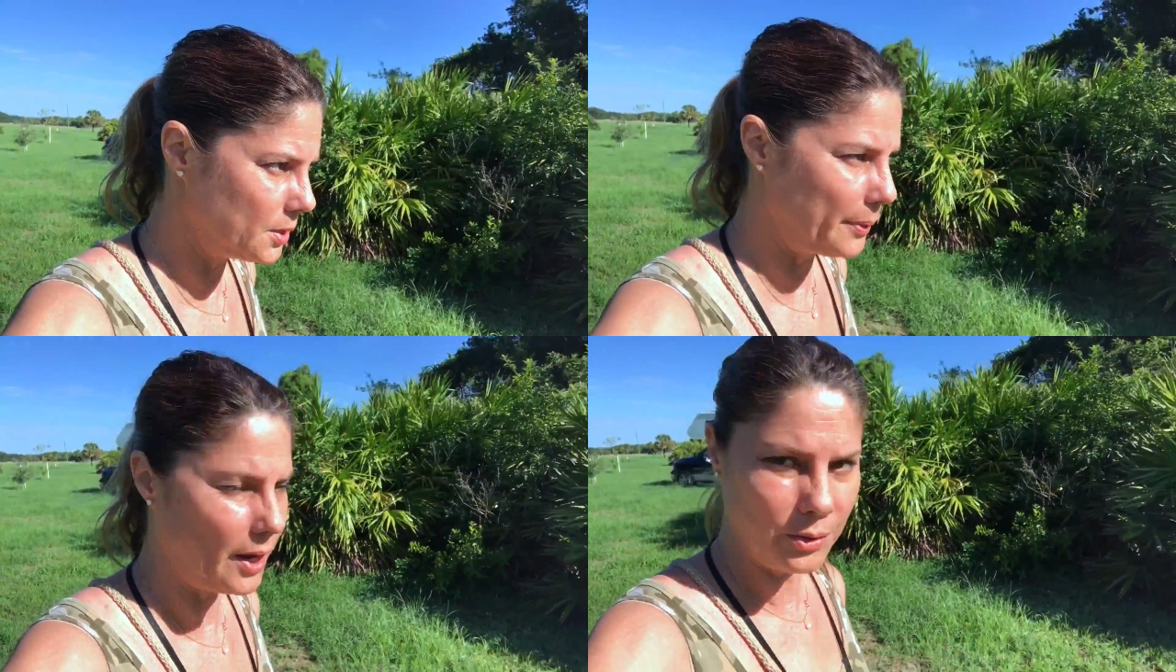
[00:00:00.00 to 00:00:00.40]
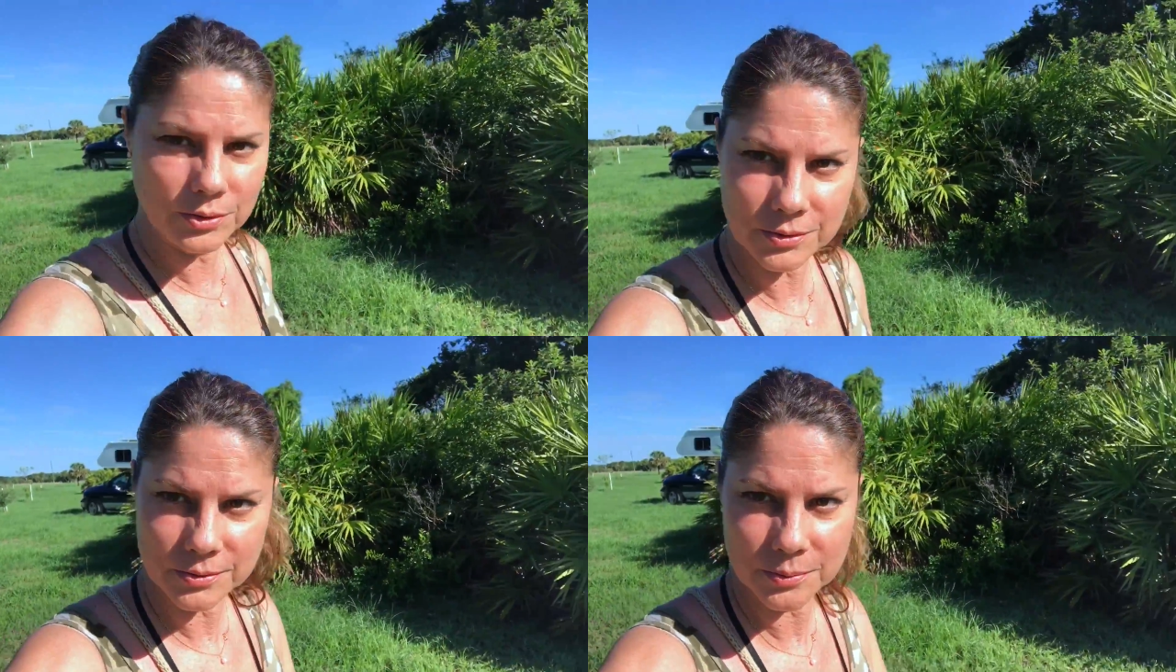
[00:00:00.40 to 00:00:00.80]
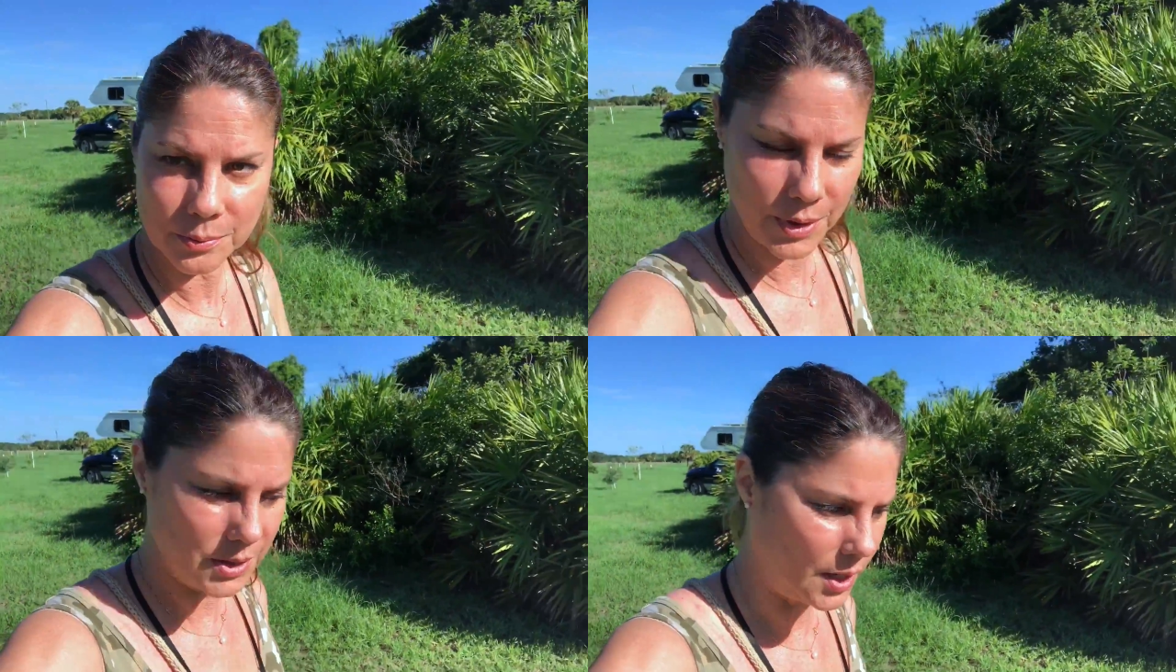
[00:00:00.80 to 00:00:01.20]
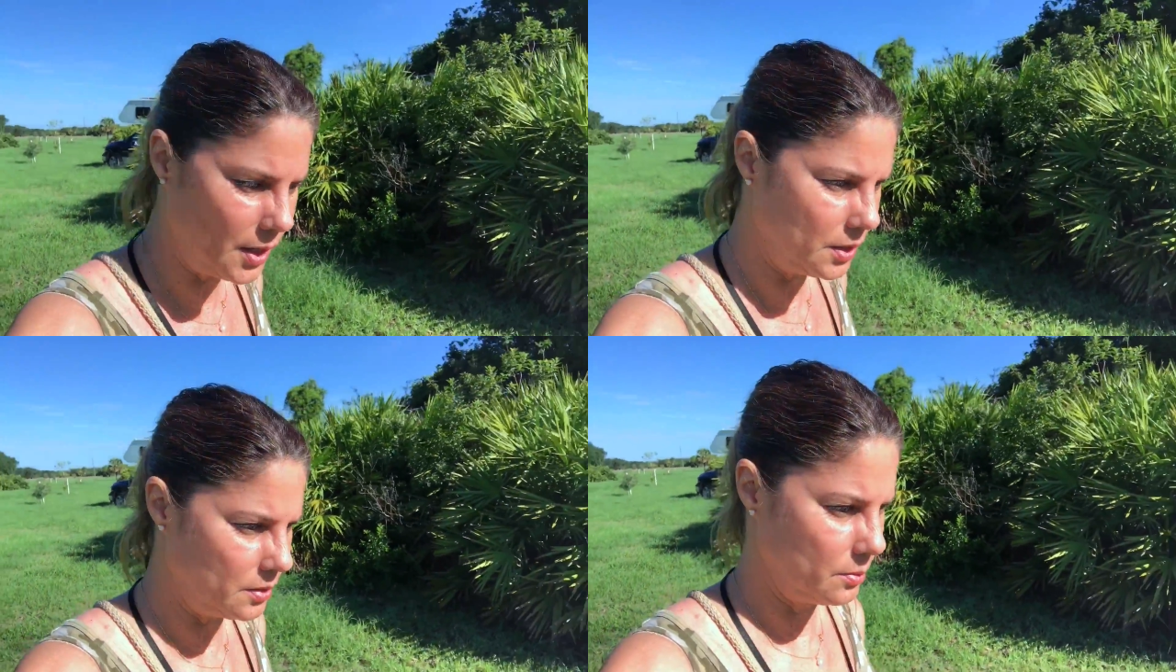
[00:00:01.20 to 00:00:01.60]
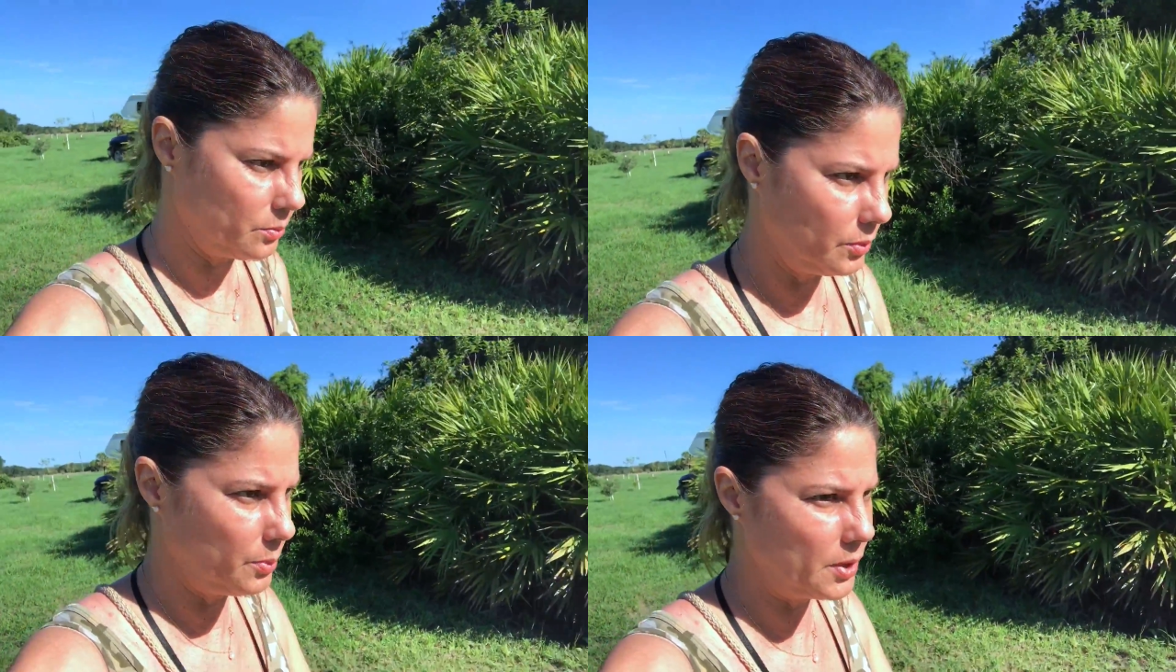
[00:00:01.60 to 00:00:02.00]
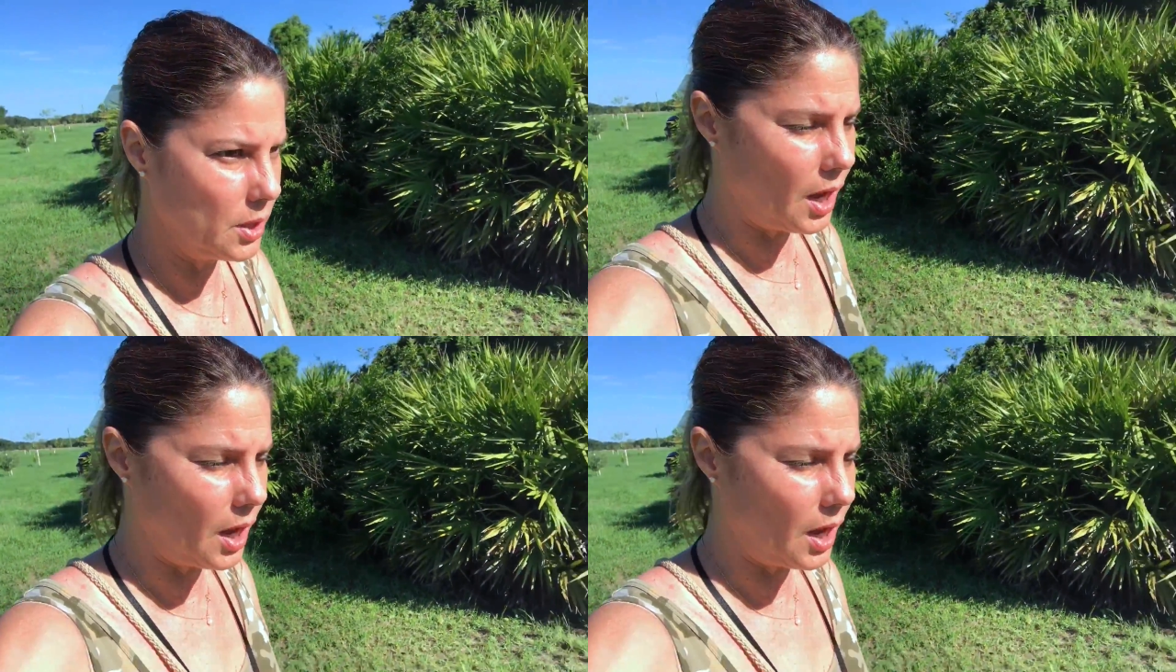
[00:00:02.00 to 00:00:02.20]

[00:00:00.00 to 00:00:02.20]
is about. I'm excited. We've been